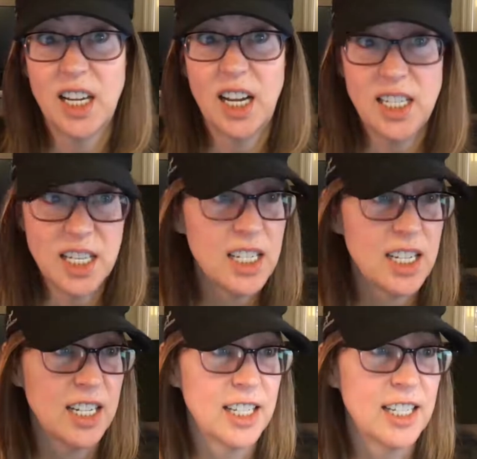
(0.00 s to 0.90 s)
I
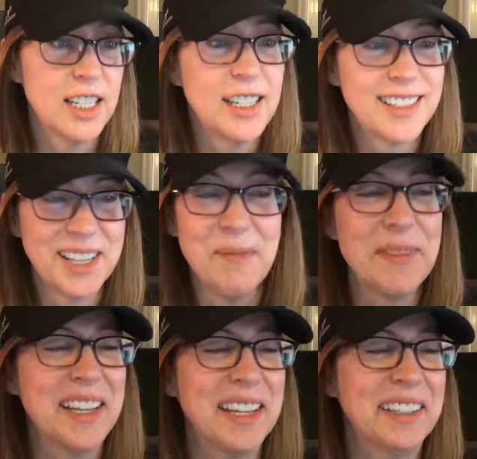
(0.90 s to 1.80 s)
did
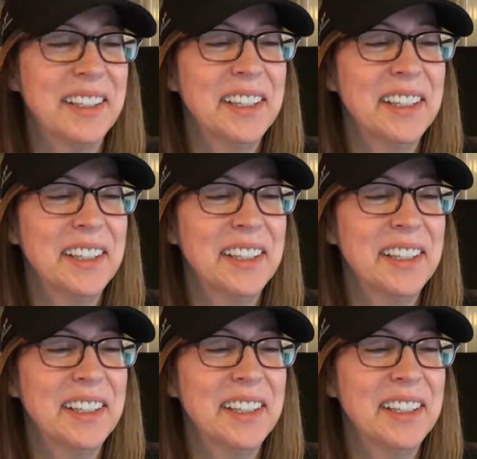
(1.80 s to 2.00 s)
something.